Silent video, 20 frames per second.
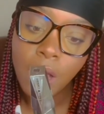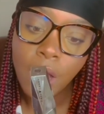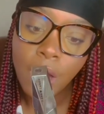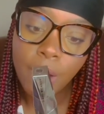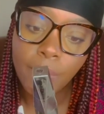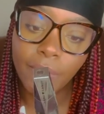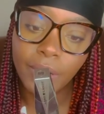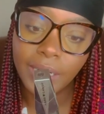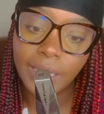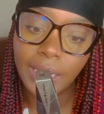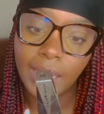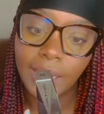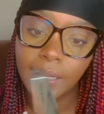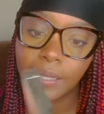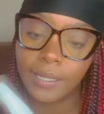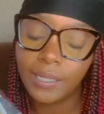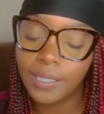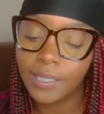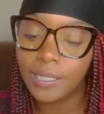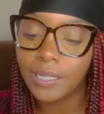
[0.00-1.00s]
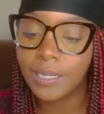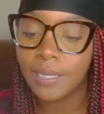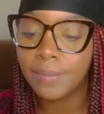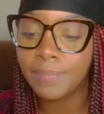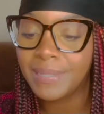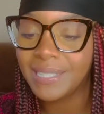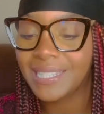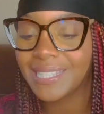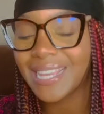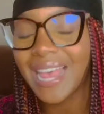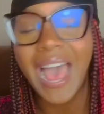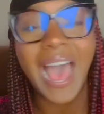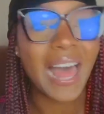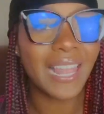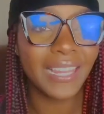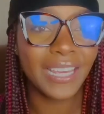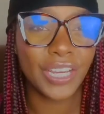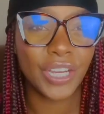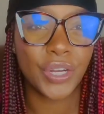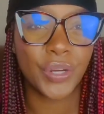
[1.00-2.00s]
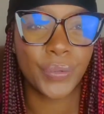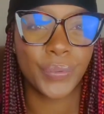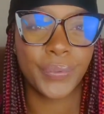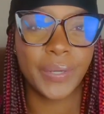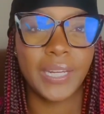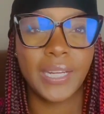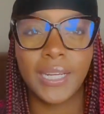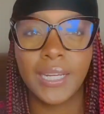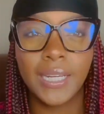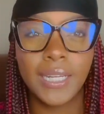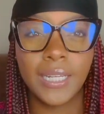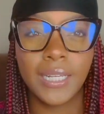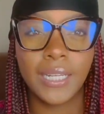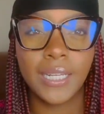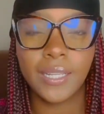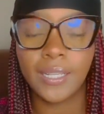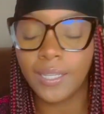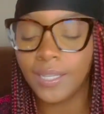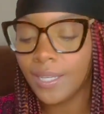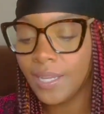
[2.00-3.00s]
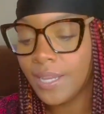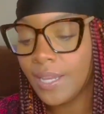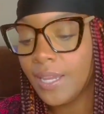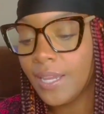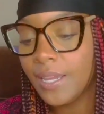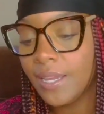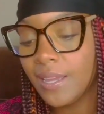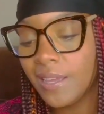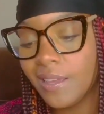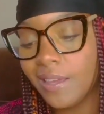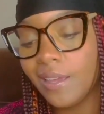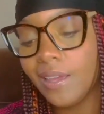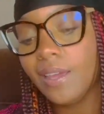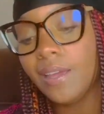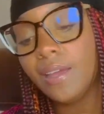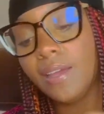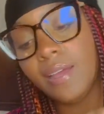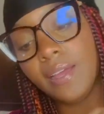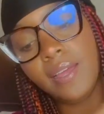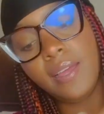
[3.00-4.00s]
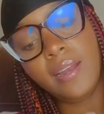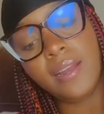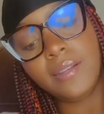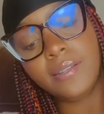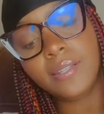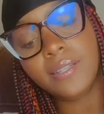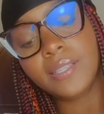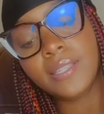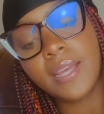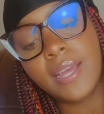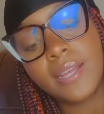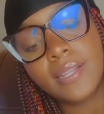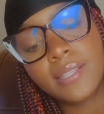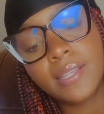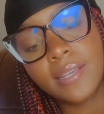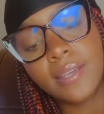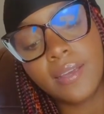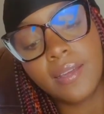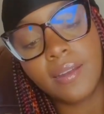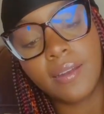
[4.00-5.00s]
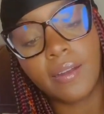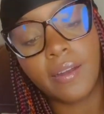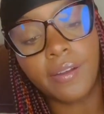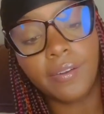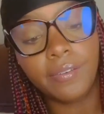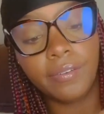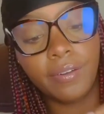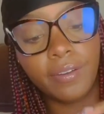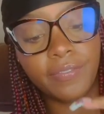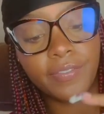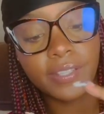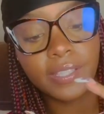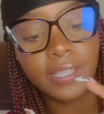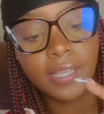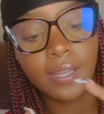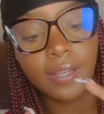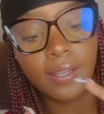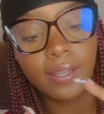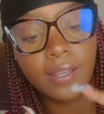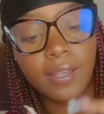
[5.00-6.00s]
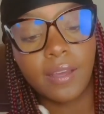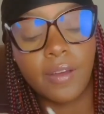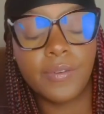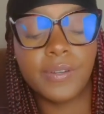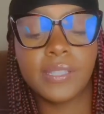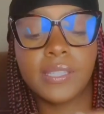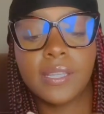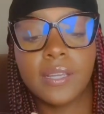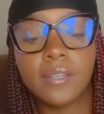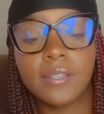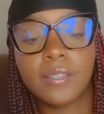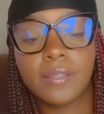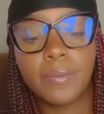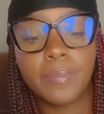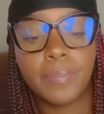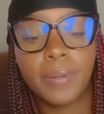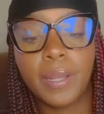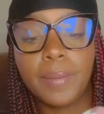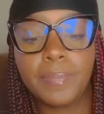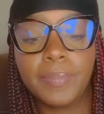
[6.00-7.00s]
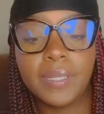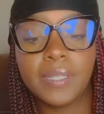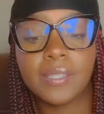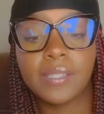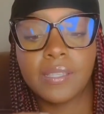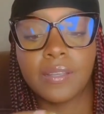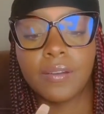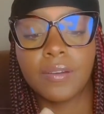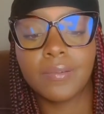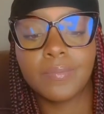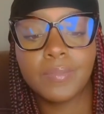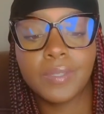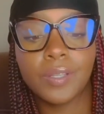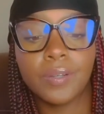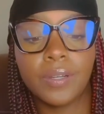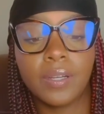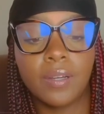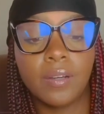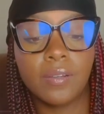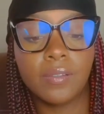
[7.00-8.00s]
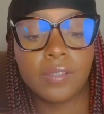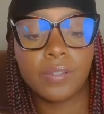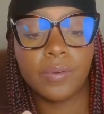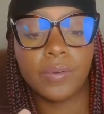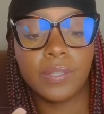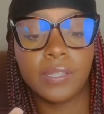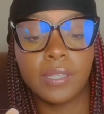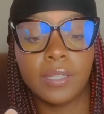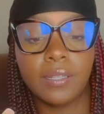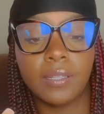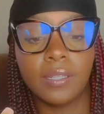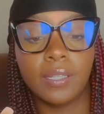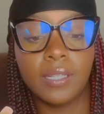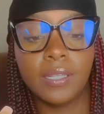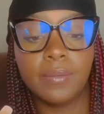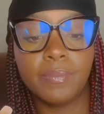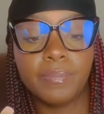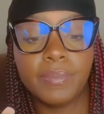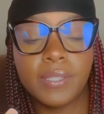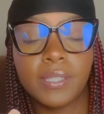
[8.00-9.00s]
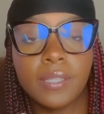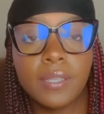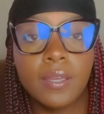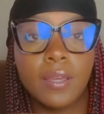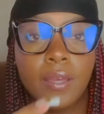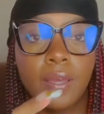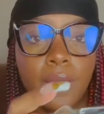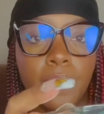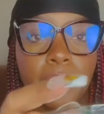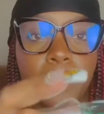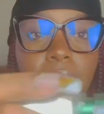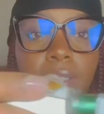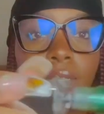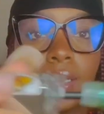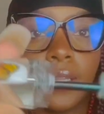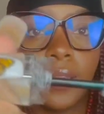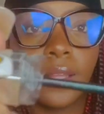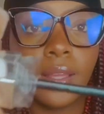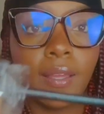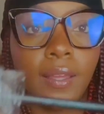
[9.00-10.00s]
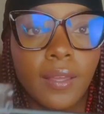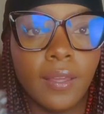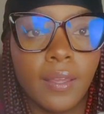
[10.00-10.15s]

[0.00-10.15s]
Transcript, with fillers: more like a metallic green, and I just had to get it. I don't know if it's a, oh, it says it's a plumping serum, so it goes on the lips, but look at that.